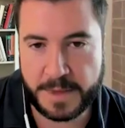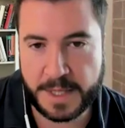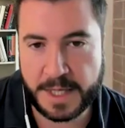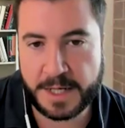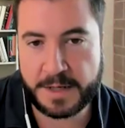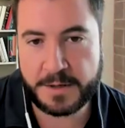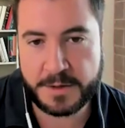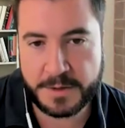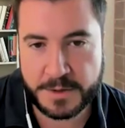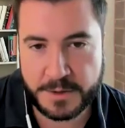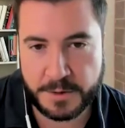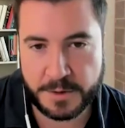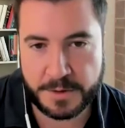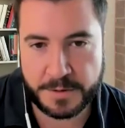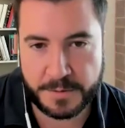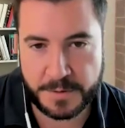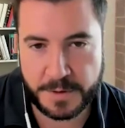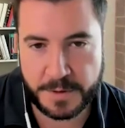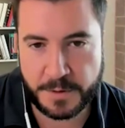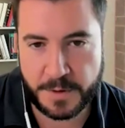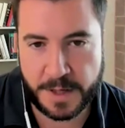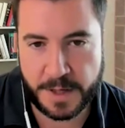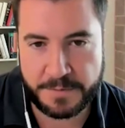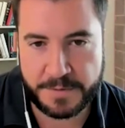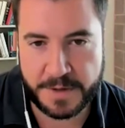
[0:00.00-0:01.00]
Then you sort
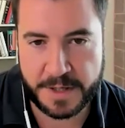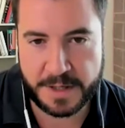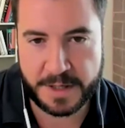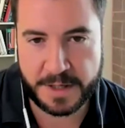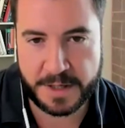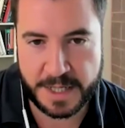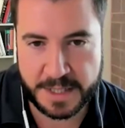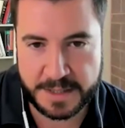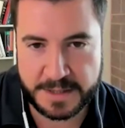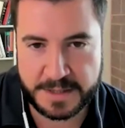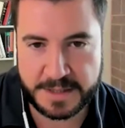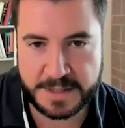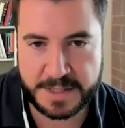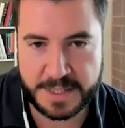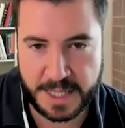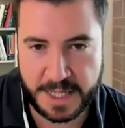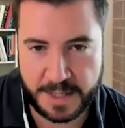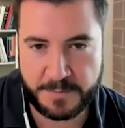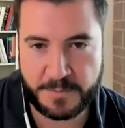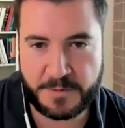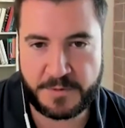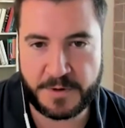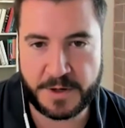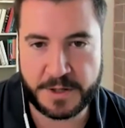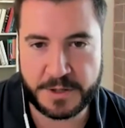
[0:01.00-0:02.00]
of you have a, a
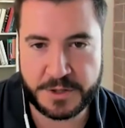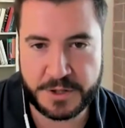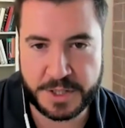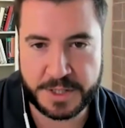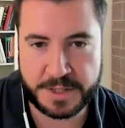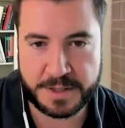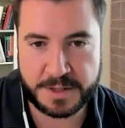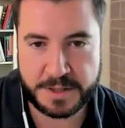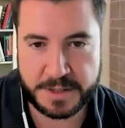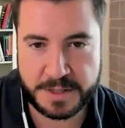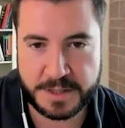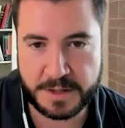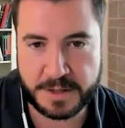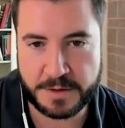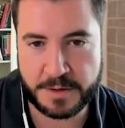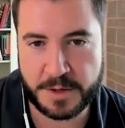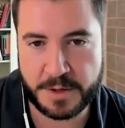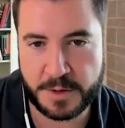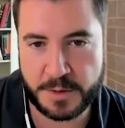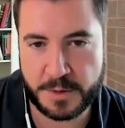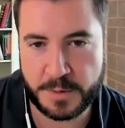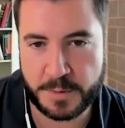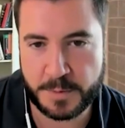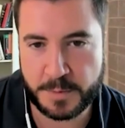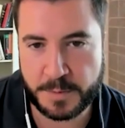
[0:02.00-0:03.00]
steam function. So
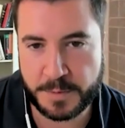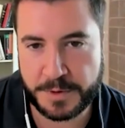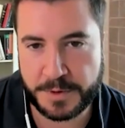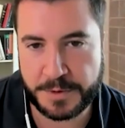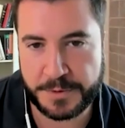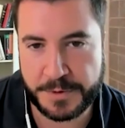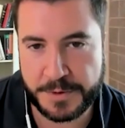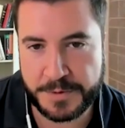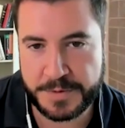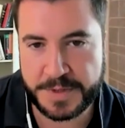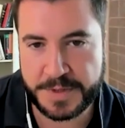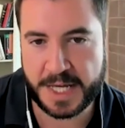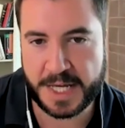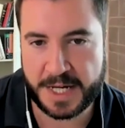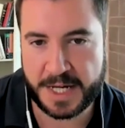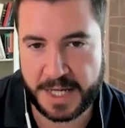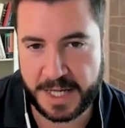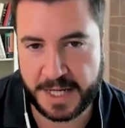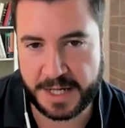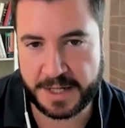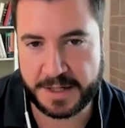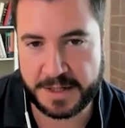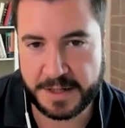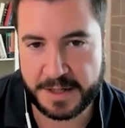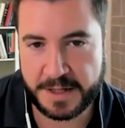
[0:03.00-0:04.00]
you hmm. you use that
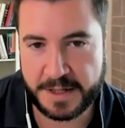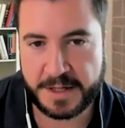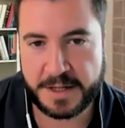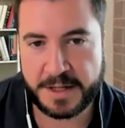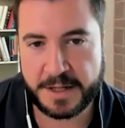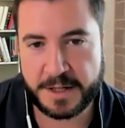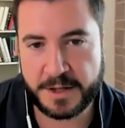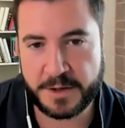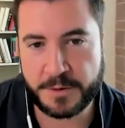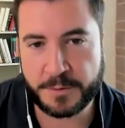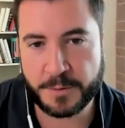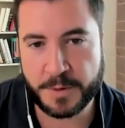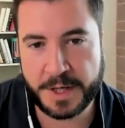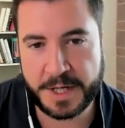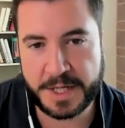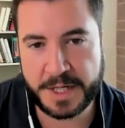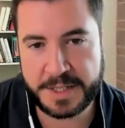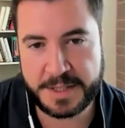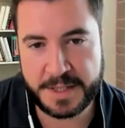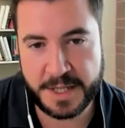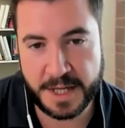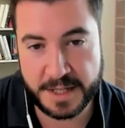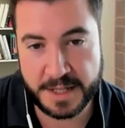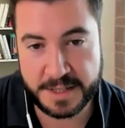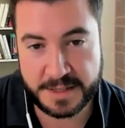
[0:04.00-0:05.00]
heat, you
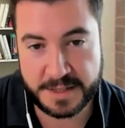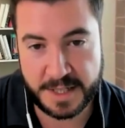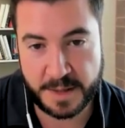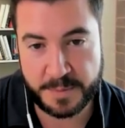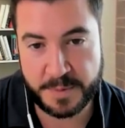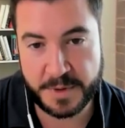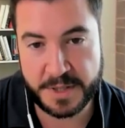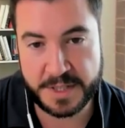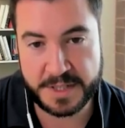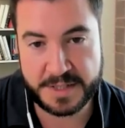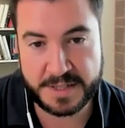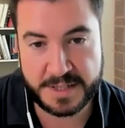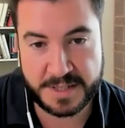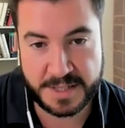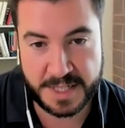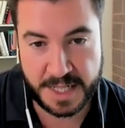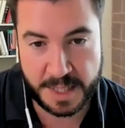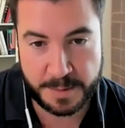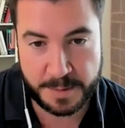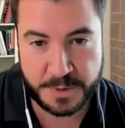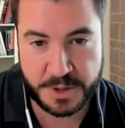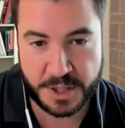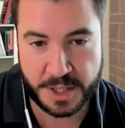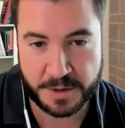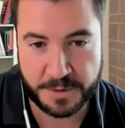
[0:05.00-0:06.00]
run a separate
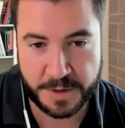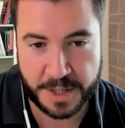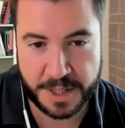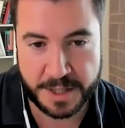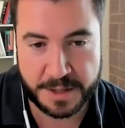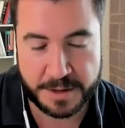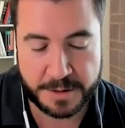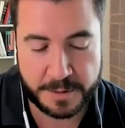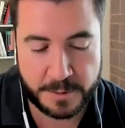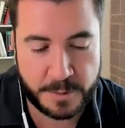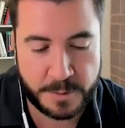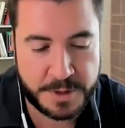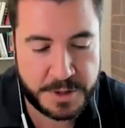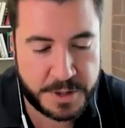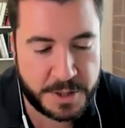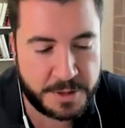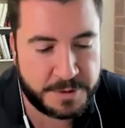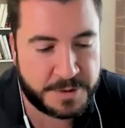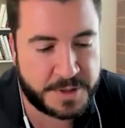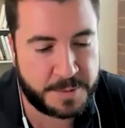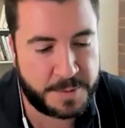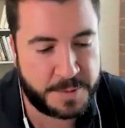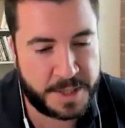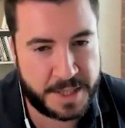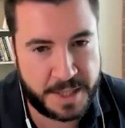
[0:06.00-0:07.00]
steam generator, which
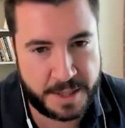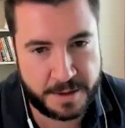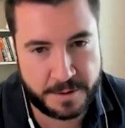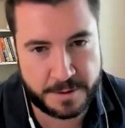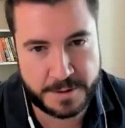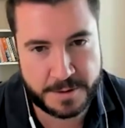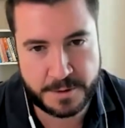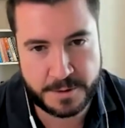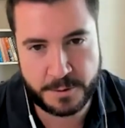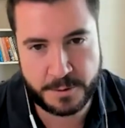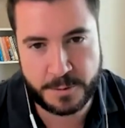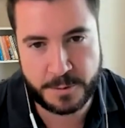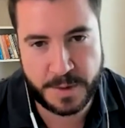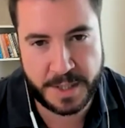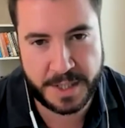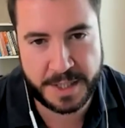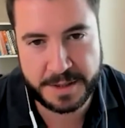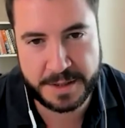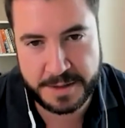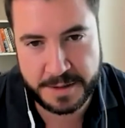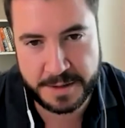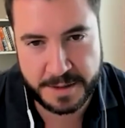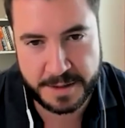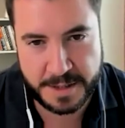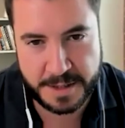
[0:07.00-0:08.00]
used to be the old school way
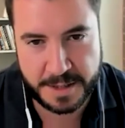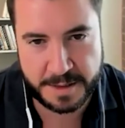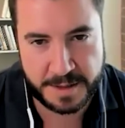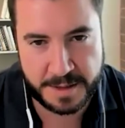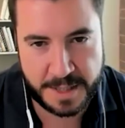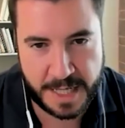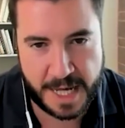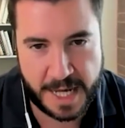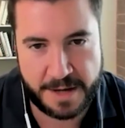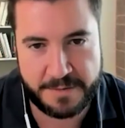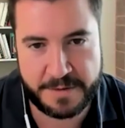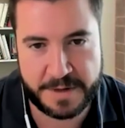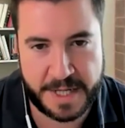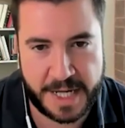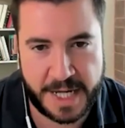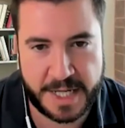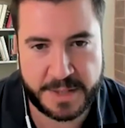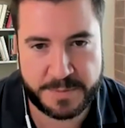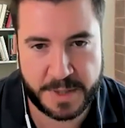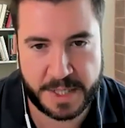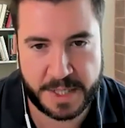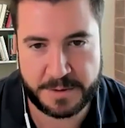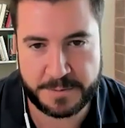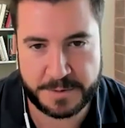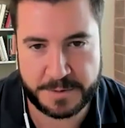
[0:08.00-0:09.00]
to to have a
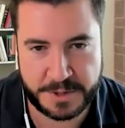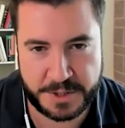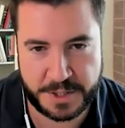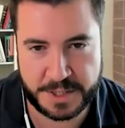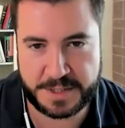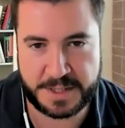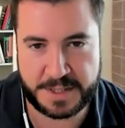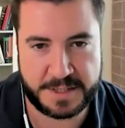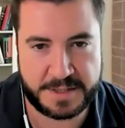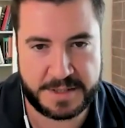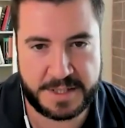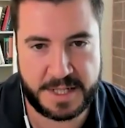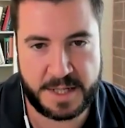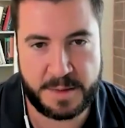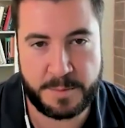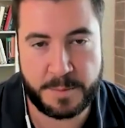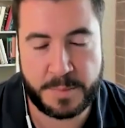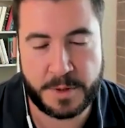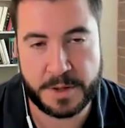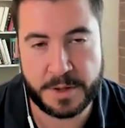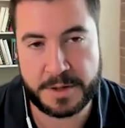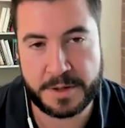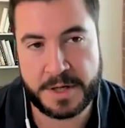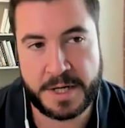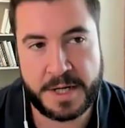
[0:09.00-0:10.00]
gas plant. It was just the steam
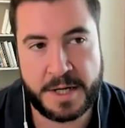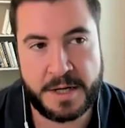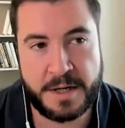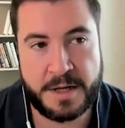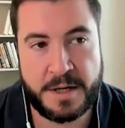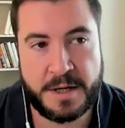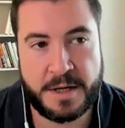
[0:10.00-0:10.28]
part.